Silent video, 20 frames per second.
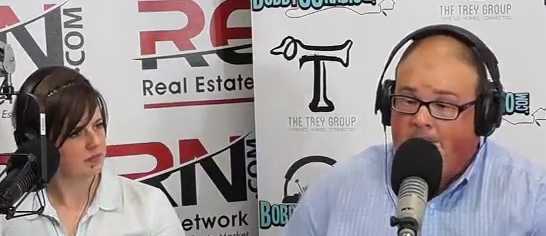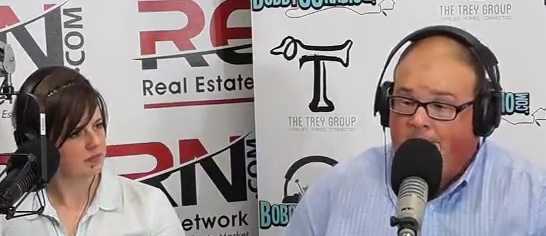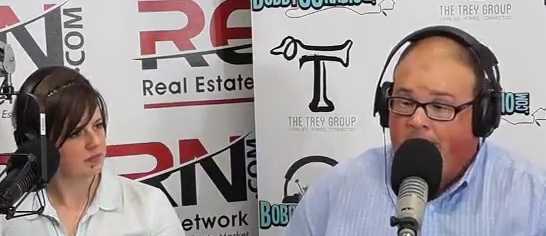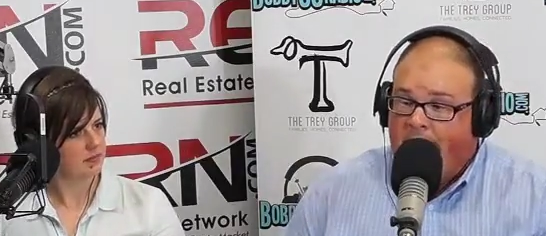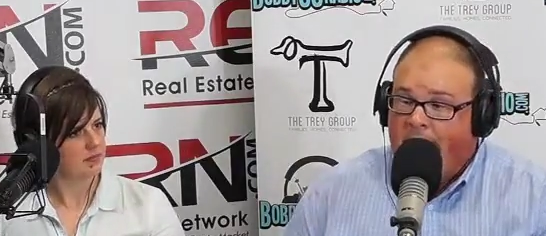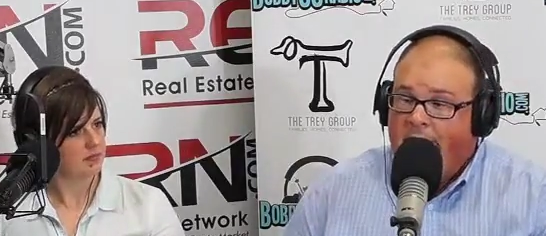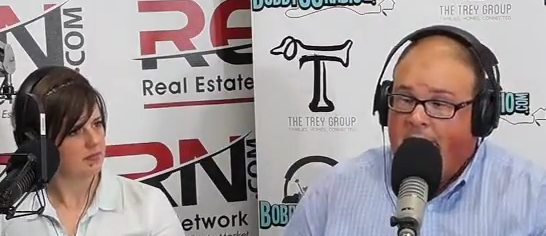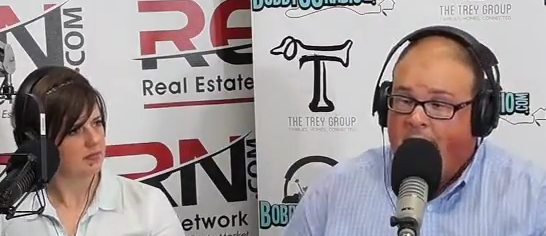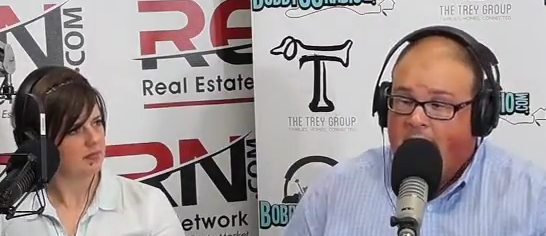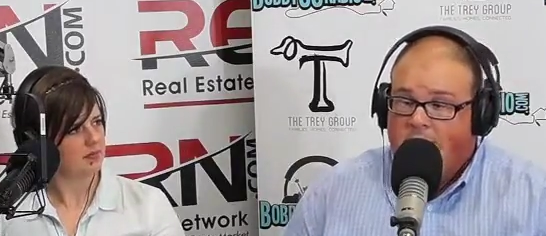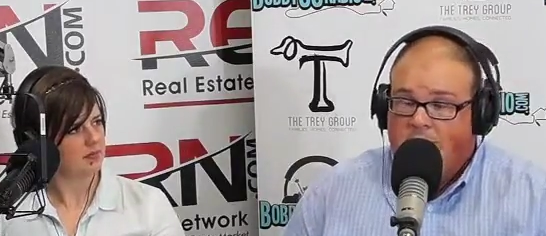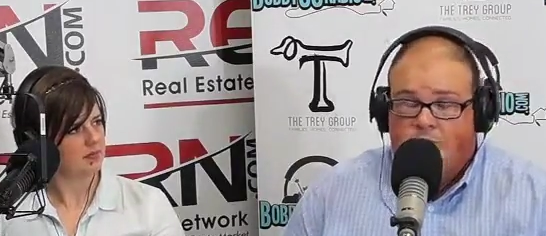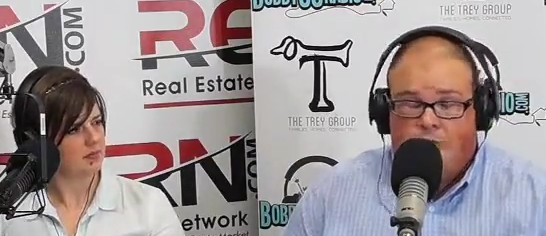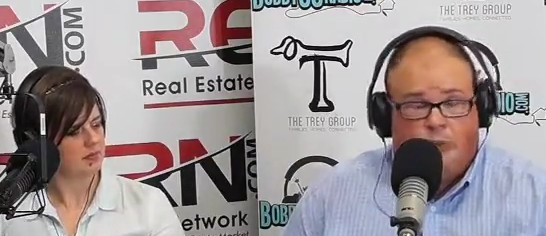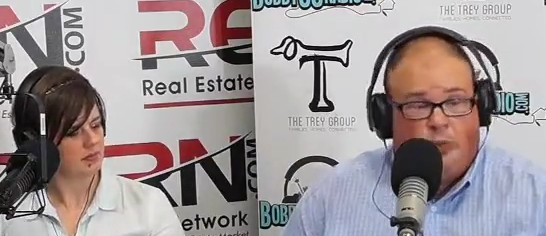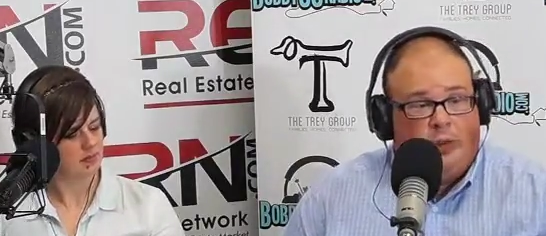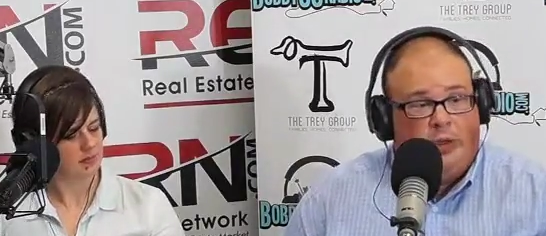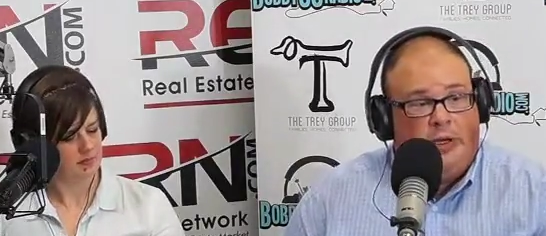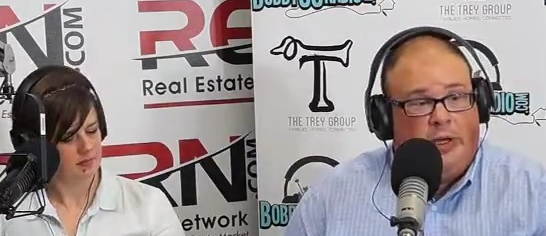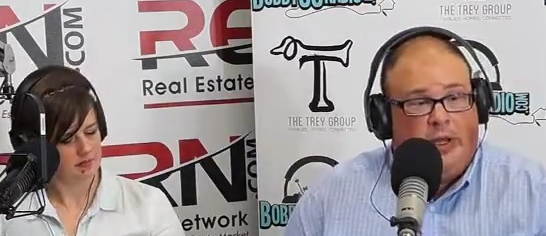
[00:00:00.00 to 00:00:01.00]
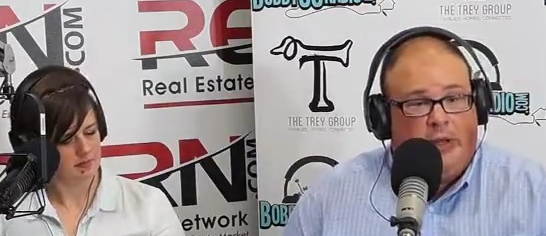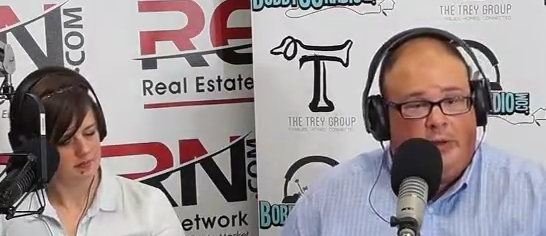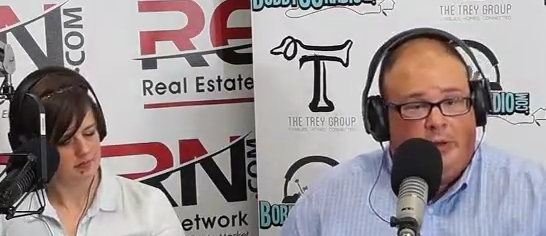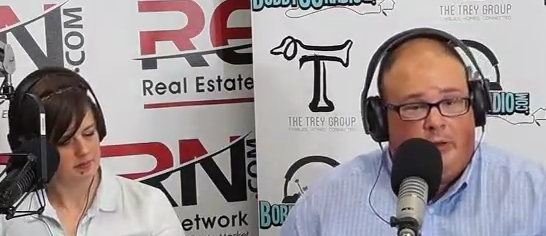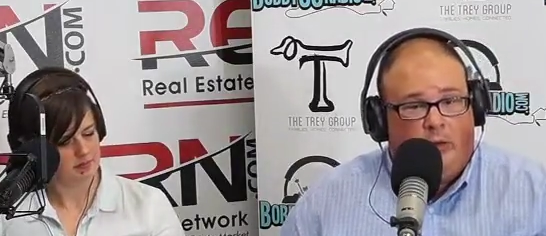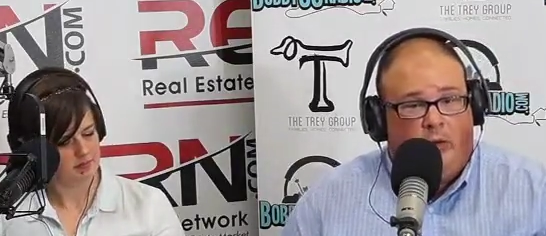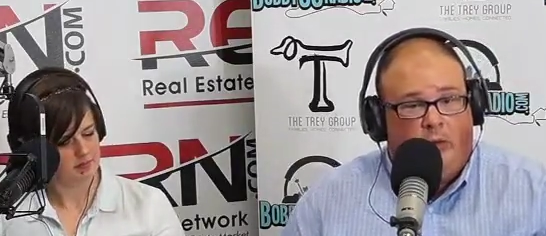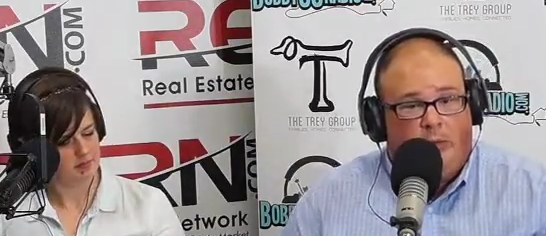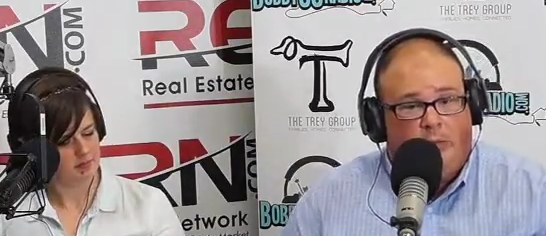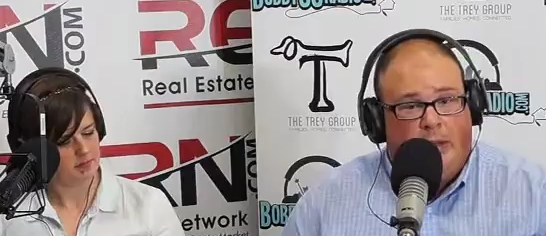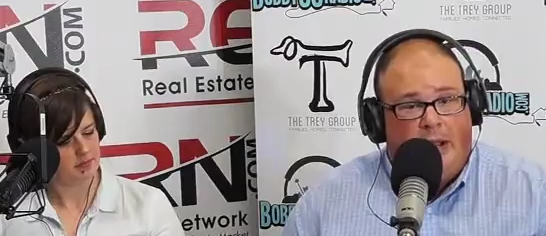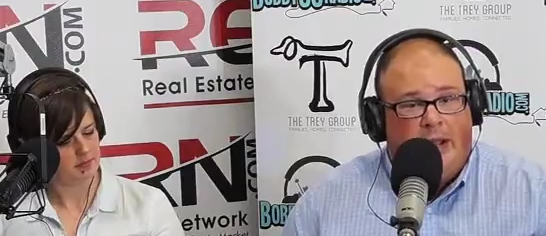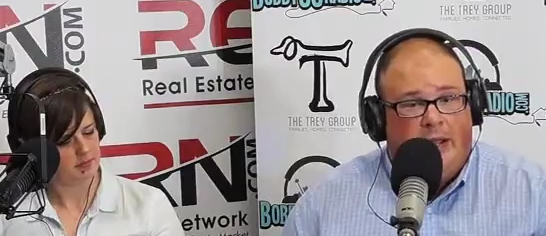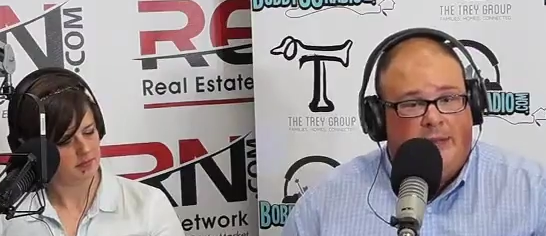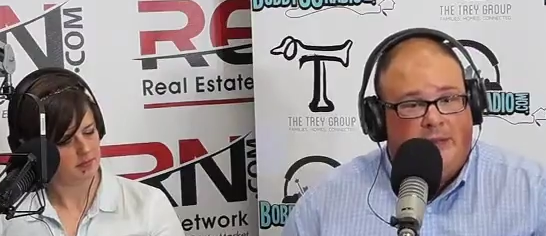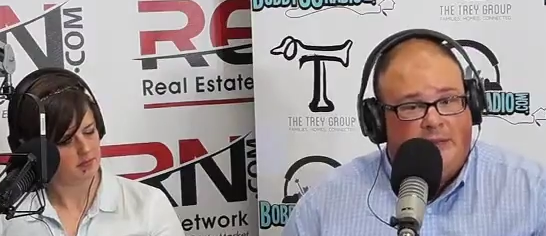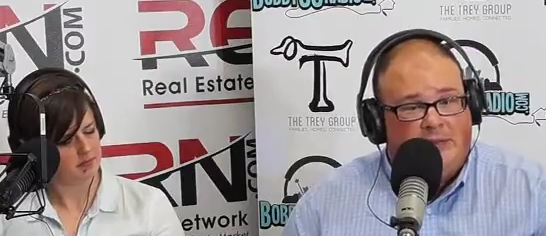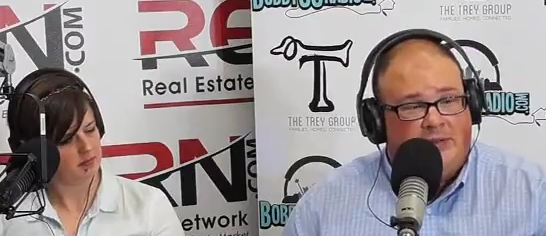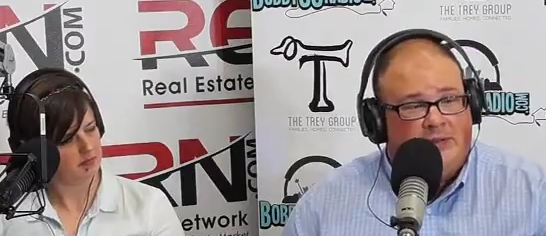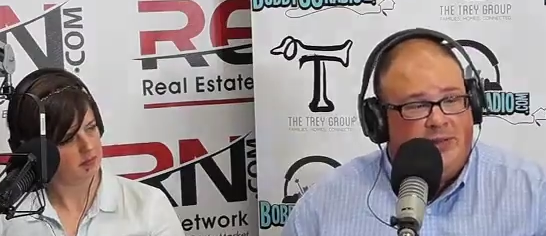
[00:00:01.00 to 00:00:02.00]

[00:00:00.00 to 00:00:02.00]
Speaker 1: being a 28 year old man that's